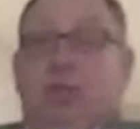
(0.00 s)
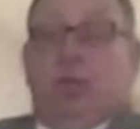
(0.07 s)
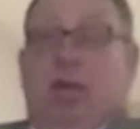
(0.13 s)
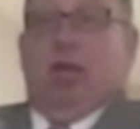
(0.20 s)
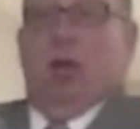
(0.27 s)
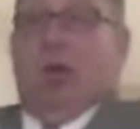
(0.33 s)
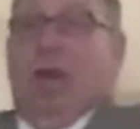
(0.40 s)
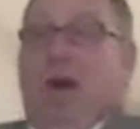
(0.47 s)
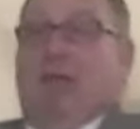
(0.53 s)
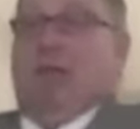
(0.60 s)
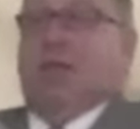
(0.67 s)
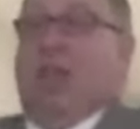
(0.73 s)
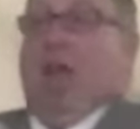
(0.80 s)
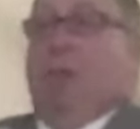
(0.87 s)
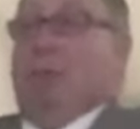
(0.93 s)
They don't have
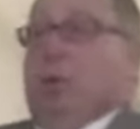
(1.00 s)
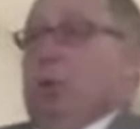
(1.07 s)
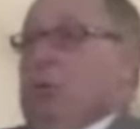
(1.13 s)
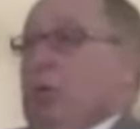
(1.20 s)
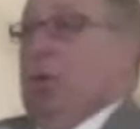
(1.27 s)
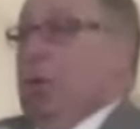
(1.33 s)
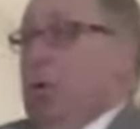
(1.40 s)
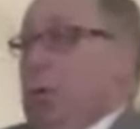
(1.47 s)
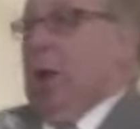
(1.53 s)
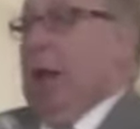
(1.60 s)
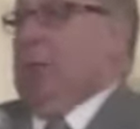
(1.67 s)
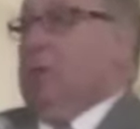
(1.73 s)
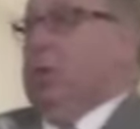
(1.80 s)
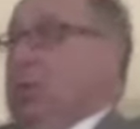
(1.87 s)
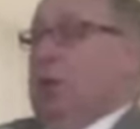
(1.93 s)
the types of programs